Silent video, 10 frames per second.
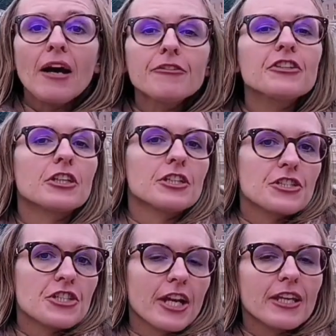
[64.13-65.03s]
After
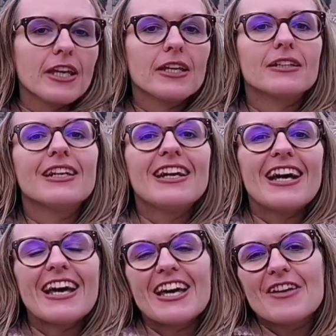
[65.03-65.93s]
check-in,
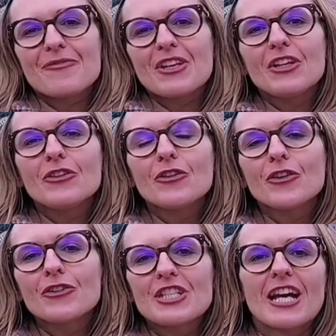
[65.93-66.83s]
and in
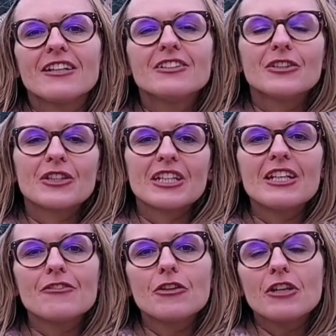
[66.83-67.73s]
your hotel, you
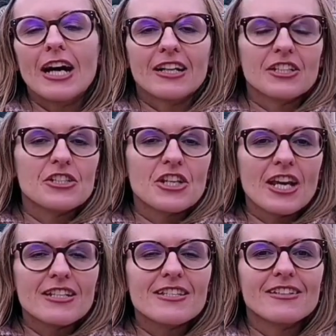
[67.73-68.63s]
can leave your luggage
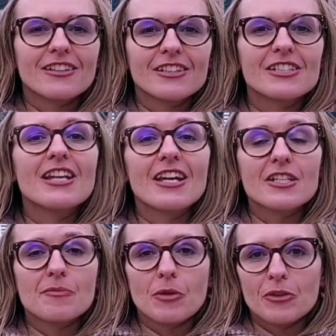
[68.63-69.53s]
and start
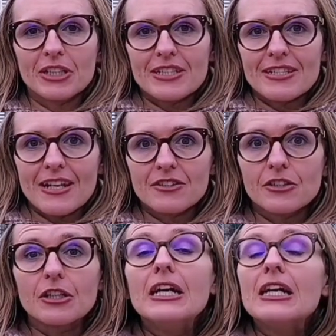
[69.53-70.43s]
exploring the
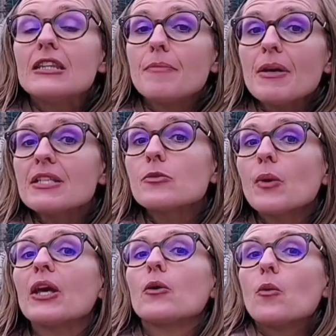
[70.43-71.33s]
center. The best
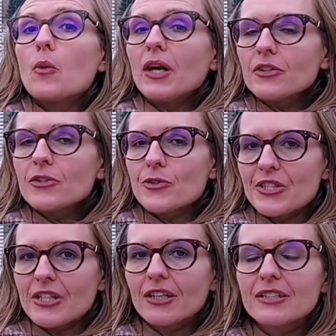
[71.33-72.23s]
way where to
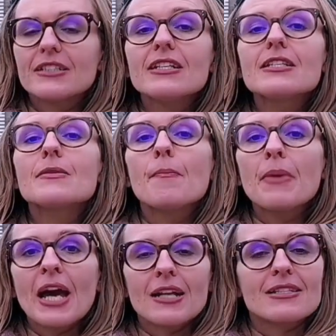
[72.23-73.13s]
start is
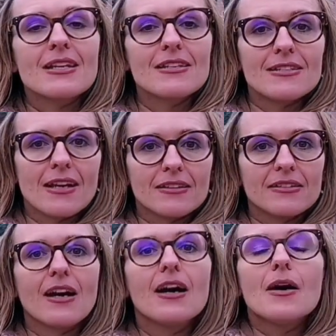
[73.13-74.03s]
Piazza
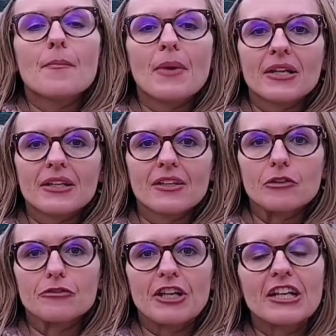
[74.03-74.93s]
Santa Maria
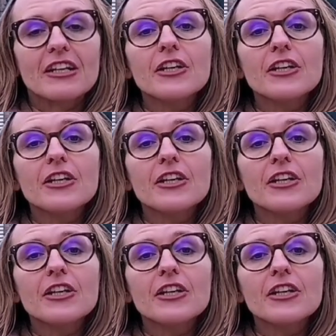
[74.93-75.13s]
Novella.